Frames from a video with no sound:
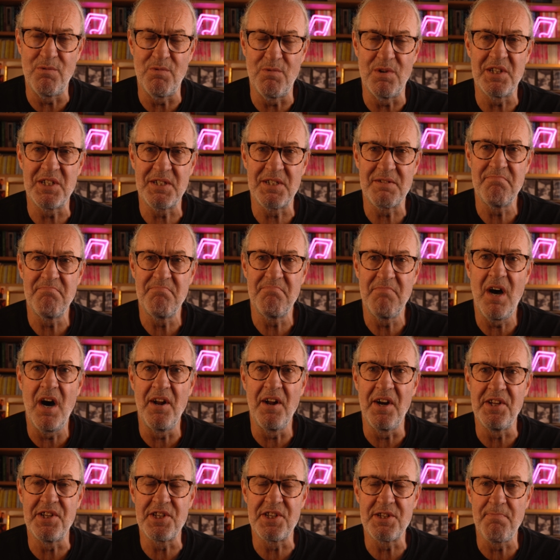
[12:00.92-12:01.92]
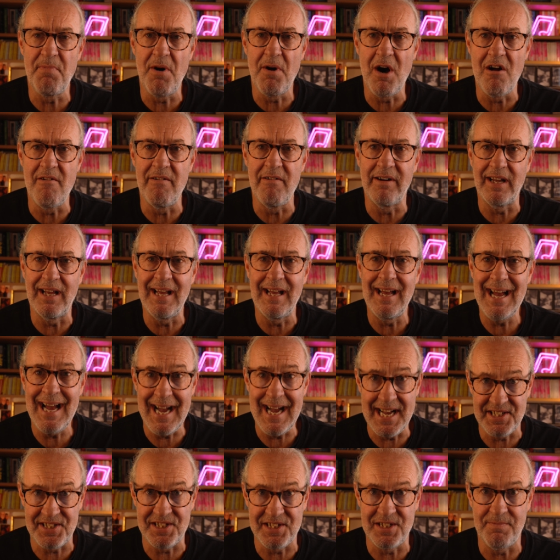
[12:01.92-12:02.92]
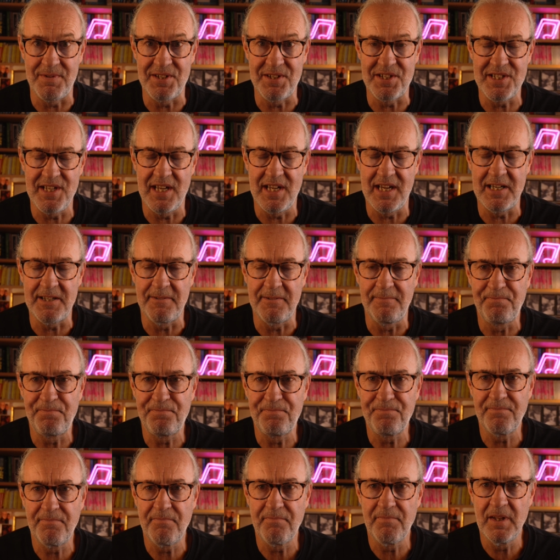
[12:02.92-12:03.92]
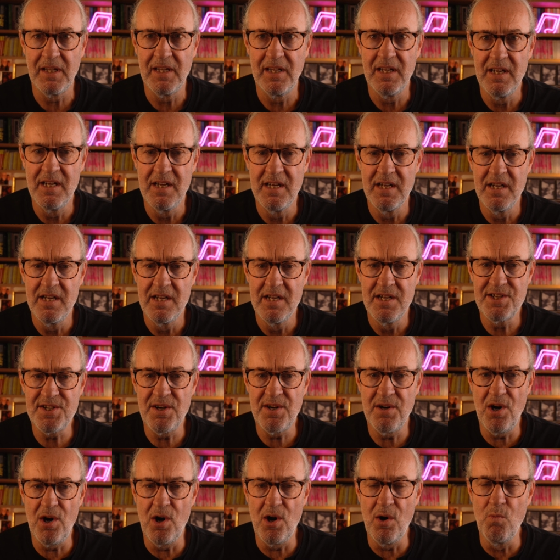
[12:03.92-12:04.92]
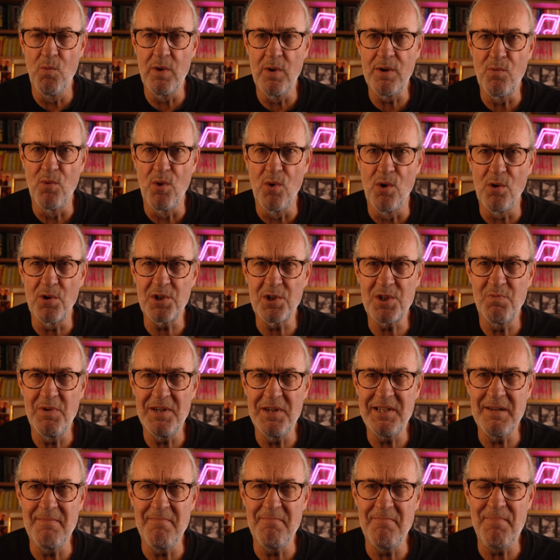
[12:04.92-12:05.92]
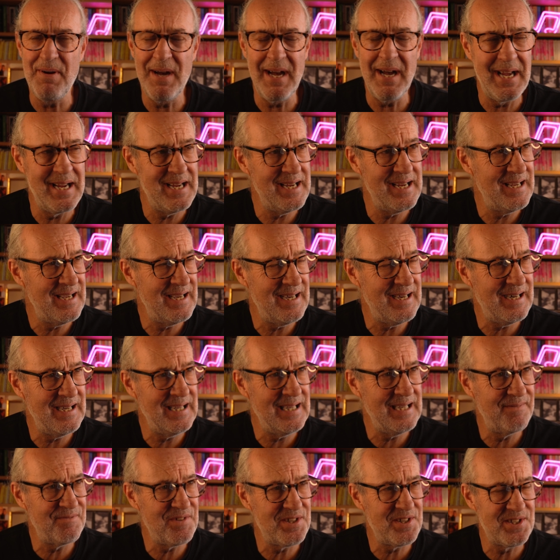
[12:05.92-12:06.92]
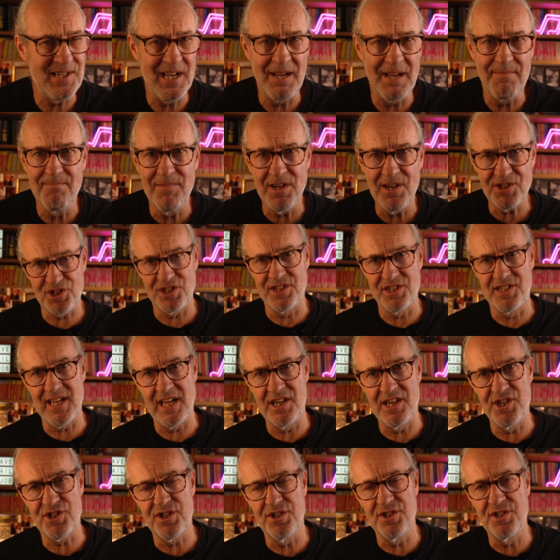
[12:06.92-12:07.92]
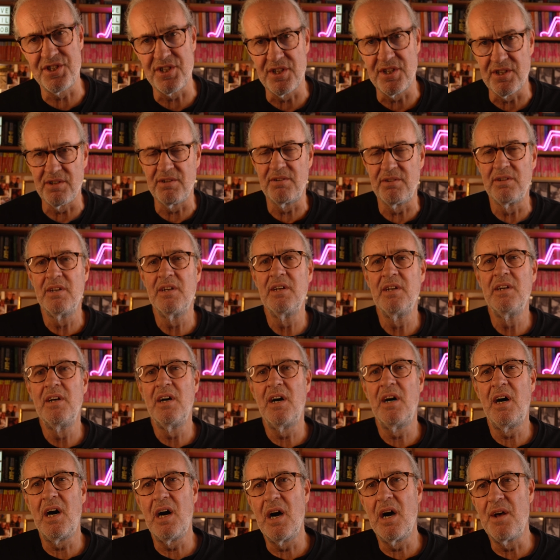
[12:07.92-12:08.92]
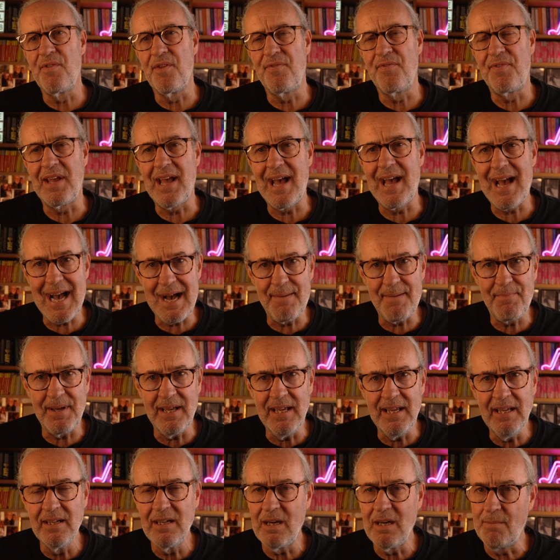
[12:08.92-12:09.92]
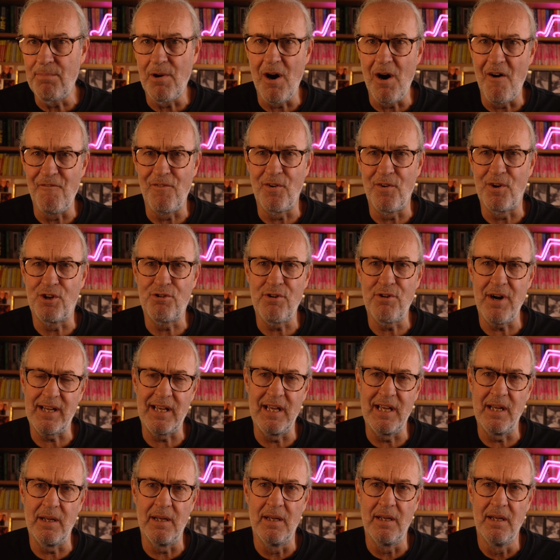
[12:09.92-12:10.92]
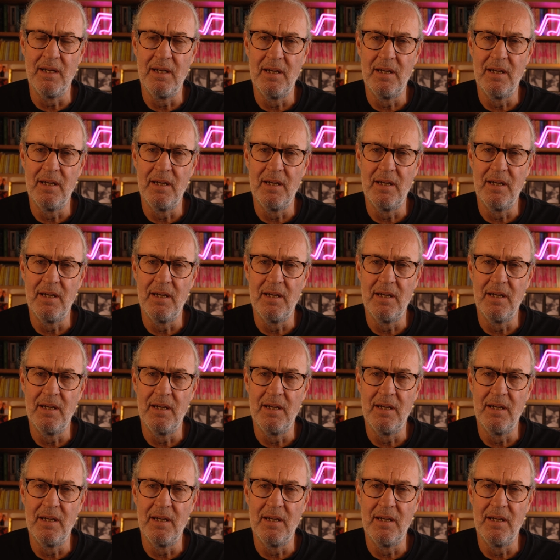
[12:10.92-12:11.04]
was uninspiring, it has to be said. So on we walked. We didn't pay, I have to say, much attention to either the Abbey, apart from cracking